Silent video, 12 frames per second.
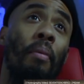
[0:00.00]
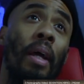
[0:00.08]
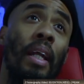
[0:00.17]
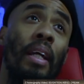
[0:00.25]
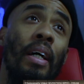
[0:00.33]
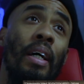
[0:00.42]

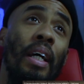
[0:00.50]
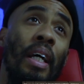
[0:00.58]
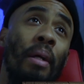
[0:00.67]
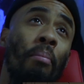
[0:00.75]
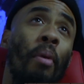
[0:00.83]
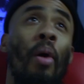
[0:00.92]
in
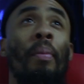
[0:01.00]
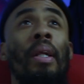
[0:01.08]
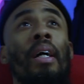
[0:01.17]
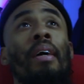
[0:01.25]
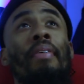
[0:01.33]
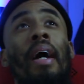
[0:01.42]
a
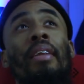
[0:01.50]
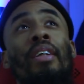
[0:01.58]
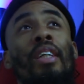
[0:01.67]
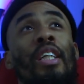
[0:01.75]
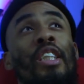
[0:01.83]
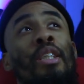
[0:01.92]
moment of
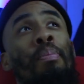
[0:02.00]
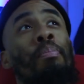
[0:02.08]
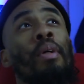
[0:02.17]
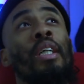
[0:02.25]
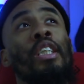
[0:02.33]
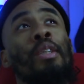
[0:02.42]
after the
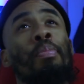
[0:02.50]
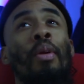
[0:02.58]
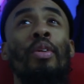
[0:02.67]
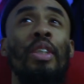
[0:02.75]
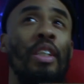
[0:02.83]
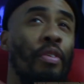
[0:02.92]

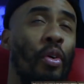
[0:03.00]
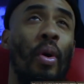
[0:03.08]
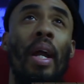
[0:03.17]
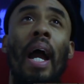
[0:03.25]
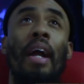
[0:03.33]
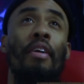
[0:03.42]
explosive
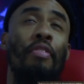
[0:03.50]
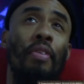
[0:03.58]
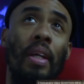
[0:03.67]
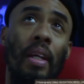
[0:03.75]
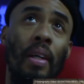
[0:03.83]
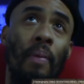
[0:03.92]

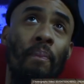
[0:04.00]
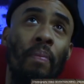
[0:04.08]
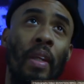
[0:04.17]
choreography,